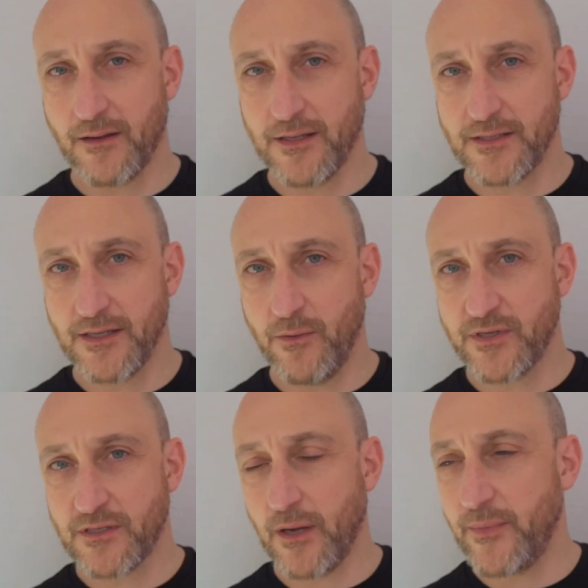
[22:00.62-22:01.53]
isn't it
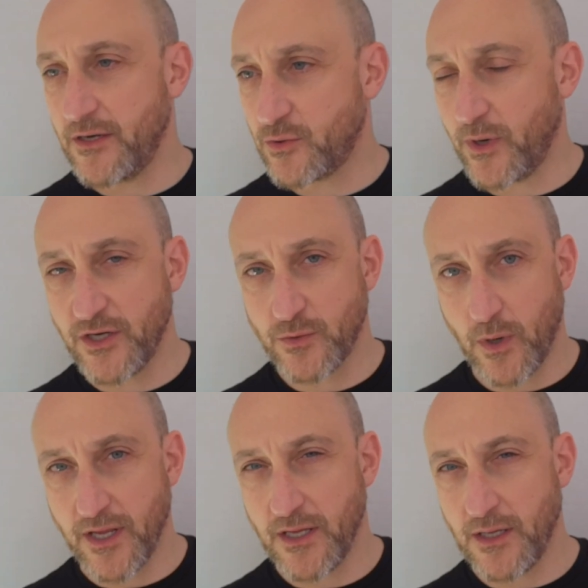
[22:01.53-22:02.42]
was, I mean,
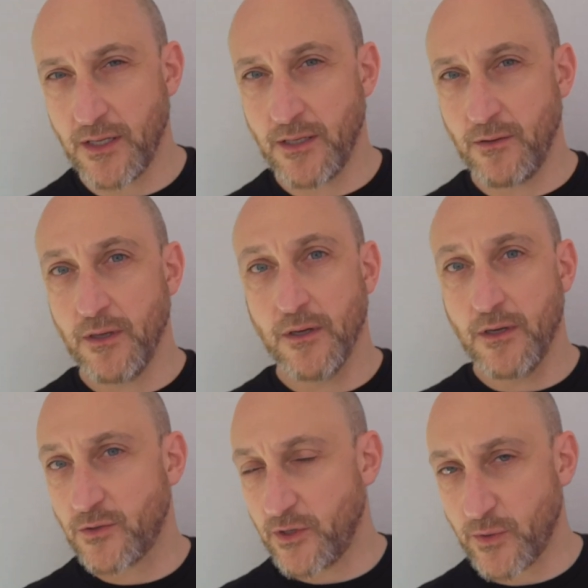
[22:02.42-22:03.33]
2020,
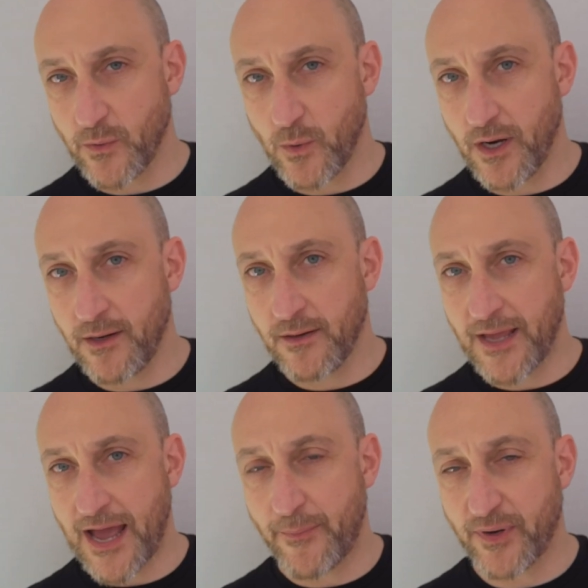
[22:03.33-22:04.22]
2021
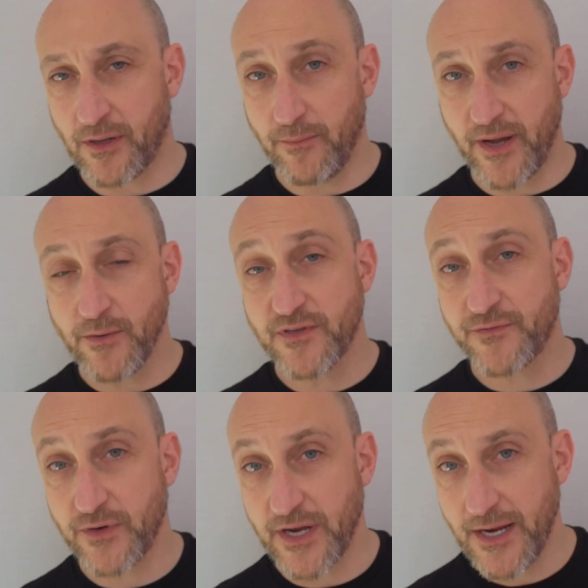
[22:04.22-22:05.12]
capital money was
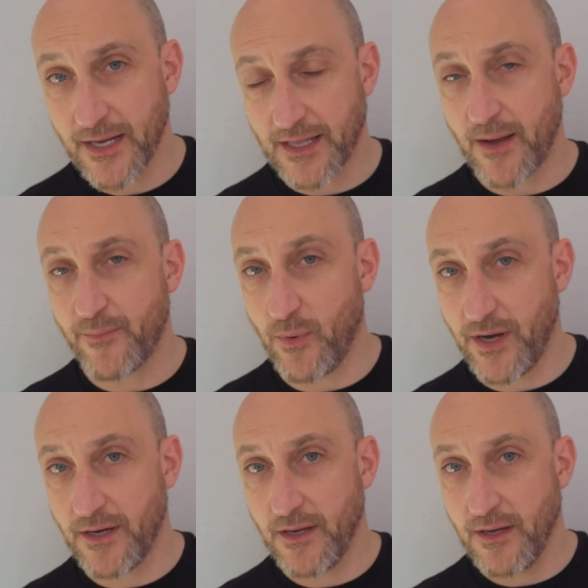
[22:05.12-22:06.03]
free at that
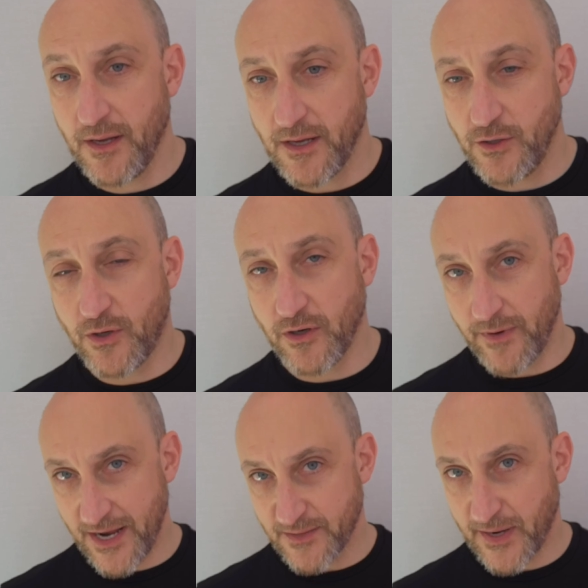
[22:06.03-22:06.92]
point. You could
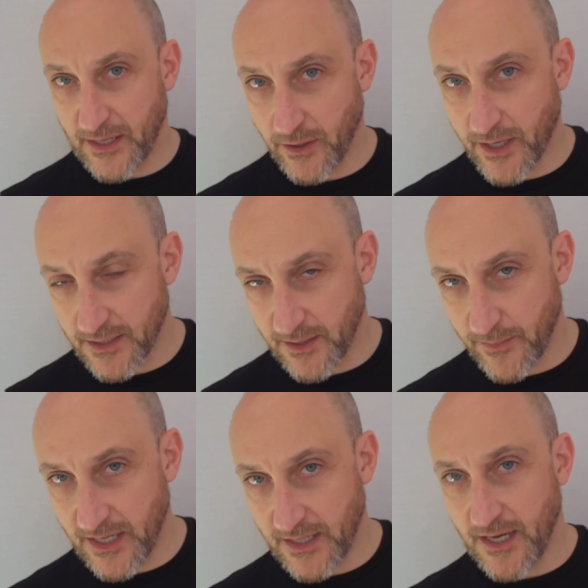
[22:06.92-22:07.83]
raise by looking
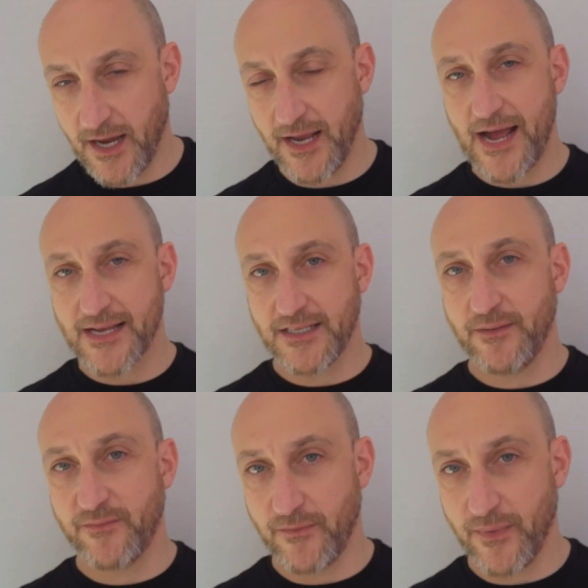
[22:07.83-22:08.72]
somebody in the eye and asking
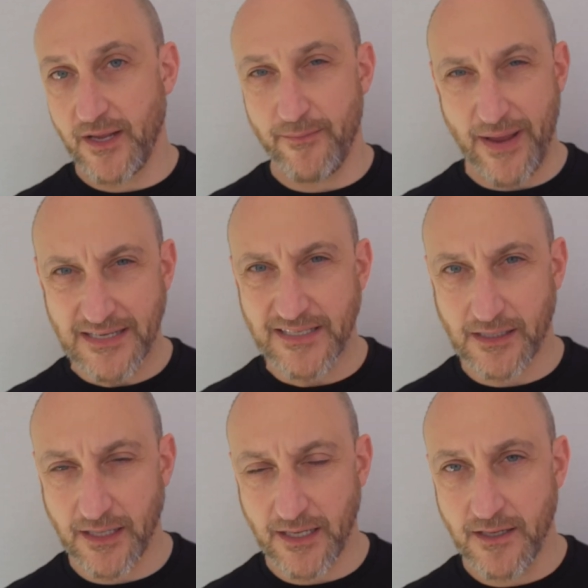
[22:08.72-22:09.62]
them for money,
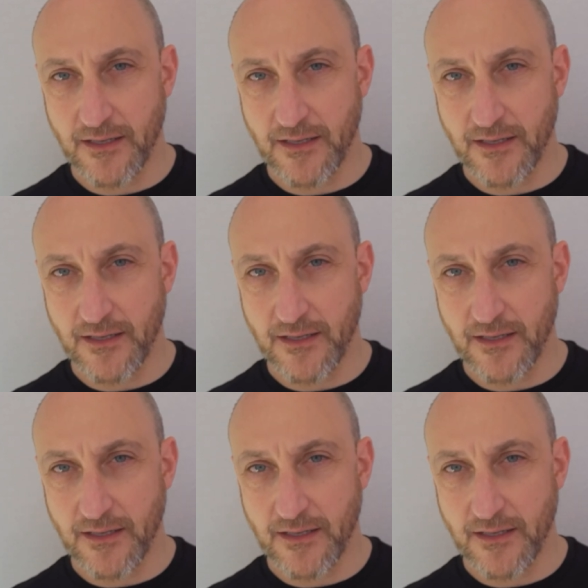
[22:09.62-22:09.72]
basically.